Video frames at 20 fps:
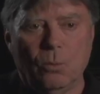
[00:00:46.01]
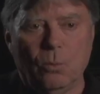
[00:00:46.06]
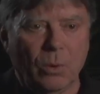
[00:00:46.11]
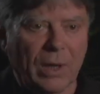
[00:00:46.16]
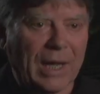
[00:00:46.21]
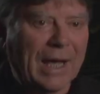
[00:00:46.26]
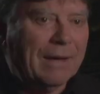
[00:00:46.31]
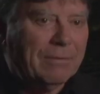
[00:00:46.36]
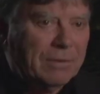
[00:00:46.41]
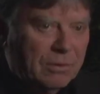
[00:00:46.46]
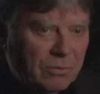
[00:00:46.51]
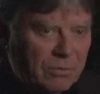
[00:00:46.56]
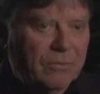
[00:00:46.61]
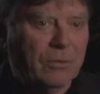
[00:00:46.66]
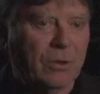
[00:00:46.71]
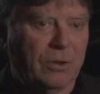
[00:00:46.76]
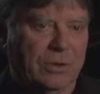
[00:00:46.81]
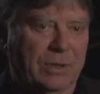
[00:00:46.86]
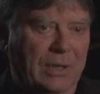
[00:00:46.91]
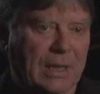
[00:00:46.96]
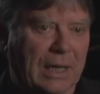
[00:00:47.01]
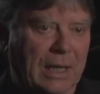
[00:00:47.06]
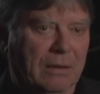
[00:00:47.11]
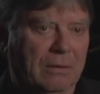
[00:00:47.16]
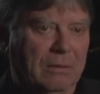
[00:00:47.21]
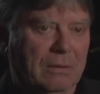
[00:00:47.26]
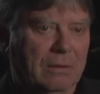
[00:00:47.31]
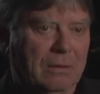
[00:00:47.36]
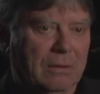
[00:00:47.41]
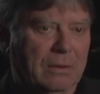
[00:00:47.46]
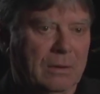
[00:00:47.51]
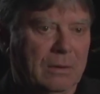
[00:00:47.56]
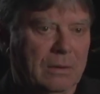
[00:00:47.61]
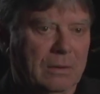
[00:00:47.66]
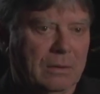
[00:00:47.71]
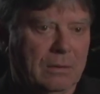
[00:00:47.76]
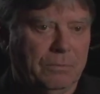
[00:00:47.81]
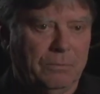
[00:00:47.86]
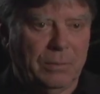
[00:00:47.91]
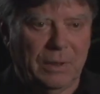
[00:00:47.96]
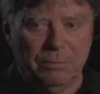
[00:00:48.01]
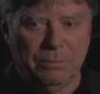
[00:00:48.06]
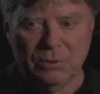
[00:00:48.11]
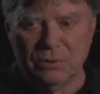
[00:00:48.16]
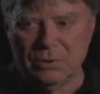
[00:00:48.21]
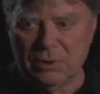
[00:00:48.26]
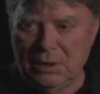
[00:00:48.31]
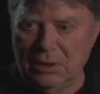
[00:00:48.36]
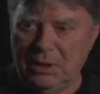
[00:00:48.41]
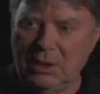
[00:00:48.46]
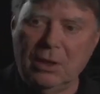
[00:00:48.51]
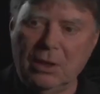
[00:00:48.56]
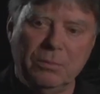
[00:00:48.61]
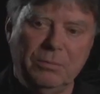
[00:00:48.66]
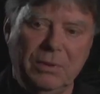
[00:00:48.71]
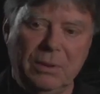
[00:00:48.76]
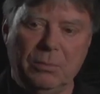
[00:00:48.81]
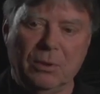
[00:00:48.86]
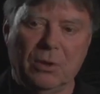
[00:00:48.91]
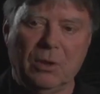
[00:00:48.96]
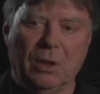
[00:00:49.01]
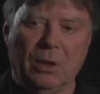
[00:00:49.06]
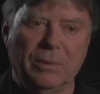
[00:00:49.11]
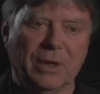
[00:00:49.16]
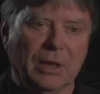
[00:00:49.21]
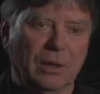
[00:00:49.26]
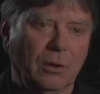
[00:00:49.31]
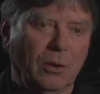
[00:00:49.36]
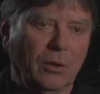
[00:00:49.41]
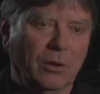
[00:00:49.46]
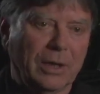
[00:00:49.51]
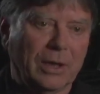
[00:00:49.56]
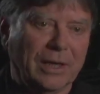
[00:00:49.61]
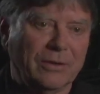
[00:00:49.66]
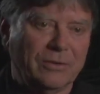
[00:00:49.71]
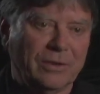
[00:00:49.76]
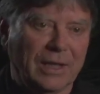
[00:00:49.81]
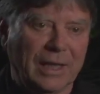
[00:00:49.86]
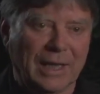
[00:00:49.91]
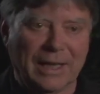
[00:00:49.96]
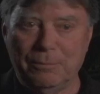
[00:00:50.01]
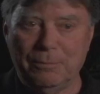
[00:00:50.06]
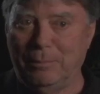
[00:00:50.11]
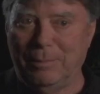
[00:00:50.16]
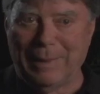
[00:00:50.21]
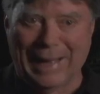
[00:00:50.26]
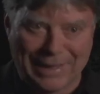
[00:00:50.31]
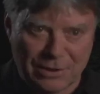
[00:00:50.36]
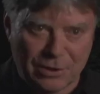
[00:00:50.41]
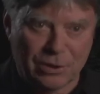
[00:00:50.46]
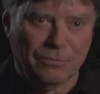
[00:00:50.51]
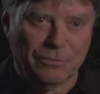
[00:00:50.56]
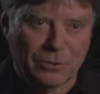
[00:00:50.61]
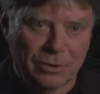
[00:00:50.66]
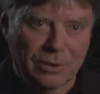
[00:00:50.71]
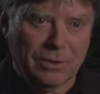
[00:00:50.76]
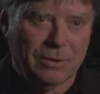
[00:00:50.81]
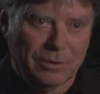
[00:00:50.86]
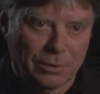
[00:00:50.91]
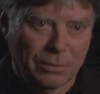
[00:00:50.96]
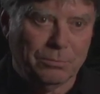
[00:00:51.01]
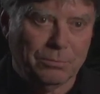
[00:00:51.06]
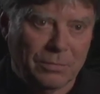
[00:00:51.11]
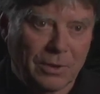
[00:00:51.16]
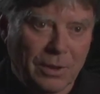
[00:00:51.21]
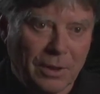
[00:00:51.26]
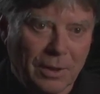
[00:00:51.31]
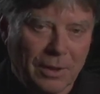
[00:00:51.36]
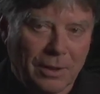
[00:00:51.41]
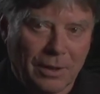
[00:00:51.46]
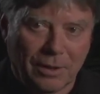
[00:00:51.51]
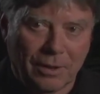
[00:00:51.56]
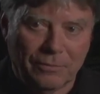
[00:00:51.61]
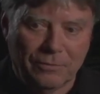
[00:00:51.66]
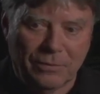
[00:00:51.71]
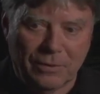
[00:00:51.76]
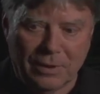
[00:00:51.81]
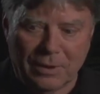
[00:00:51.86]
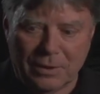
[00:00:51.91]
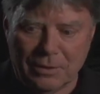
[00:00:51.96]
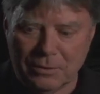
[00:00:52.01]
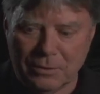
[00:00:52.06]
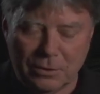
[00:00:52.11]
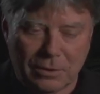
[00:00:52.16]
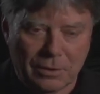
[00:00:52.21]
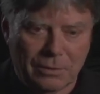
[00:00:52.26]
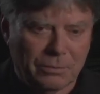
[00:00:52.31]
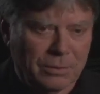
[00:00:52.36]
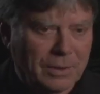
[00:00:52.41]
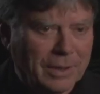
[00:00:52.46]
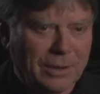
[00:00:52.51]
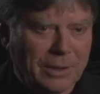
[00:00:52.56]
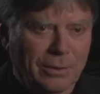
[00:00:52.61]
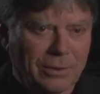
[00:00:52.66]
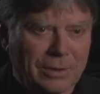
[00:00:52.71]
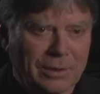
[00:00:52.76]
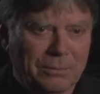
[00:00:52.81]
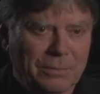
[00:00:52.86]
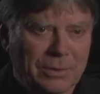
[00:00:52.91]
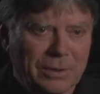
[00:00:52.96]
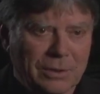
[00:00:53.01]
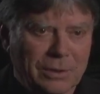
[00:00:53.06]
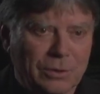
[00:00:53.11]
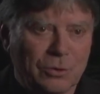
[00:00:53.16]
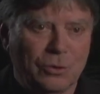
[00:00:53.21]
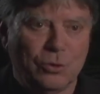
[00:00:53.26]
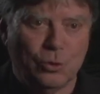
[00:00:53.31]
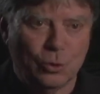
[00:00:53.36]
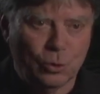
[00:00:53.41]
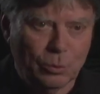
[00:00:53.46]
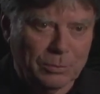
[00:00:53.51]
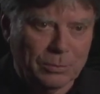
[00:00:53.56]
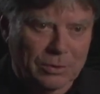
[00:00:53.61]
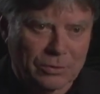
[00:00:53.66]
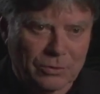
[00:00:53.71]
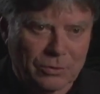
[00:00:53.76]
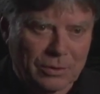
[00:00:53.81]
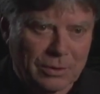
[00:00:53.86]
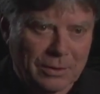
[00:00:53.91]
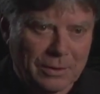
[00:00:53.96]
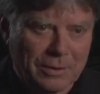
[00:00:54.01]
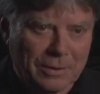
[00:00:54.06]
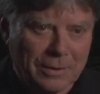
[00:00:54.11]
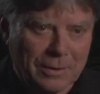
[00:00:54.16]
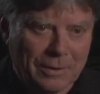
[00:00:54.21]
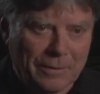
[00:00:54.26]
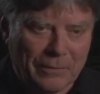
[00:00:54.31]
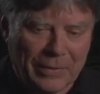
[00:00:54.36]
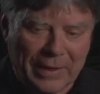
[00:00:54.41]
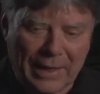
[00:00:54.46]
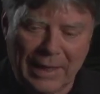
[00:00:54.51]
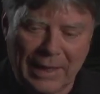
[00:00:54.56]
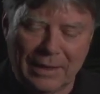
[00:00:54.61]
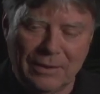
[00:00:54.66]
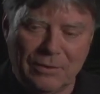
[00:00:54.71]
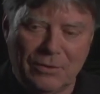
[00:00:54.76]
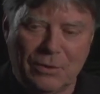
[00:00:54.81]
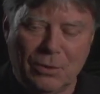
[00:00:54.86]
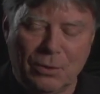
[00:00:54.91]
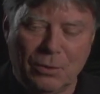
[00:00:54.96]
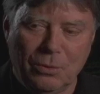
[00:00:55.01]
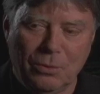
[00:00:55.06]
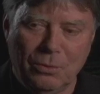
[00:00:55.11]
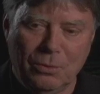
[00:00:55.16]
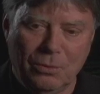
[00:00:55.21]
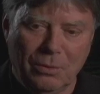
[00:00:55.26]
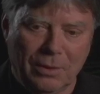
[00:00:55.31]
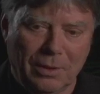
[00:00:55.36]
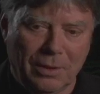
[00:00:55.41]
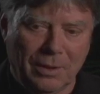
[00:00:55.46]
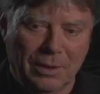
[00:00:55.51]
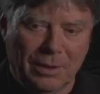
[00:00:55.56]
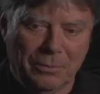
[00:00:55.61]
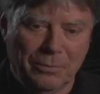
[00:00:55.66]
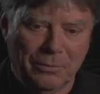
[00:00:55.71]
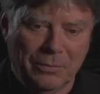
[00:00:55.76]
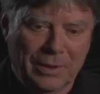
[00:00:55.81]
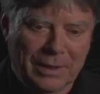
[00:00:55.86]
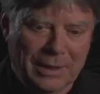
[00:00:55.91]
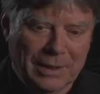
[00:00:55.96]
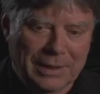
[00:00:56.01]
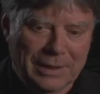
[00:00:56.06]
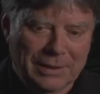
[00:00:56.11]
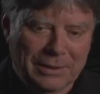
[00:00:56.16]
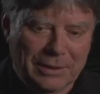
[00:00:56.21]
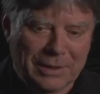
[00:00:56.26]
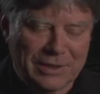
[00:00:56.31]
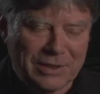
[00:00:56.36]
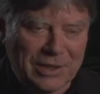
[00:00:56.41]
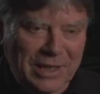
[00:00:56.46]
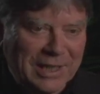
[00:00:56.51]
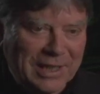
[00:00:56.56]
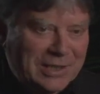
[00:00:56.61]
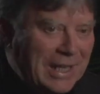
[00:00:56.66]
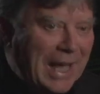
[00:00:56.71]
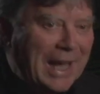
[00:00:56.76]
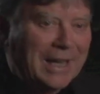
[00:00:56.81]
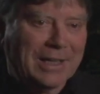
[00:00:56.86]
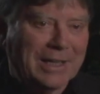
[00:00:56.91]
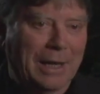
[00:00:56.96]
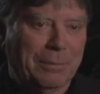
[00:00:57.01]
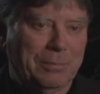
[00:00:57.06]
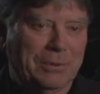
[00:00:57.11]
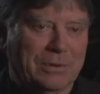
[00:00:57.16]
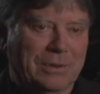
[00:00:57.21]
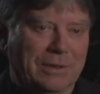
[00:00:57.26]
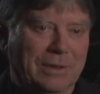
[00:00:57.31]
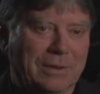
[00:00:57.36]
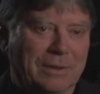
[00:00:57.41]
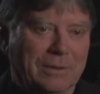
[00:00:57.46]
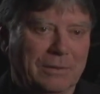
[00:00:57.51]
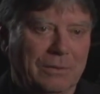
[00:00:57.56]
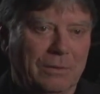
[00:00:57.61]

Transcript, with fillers: We have it reversed now. People see the young people coming along as the next batch of, com of uh, what do they call them? Consumers. And so um, it's the exact opposite.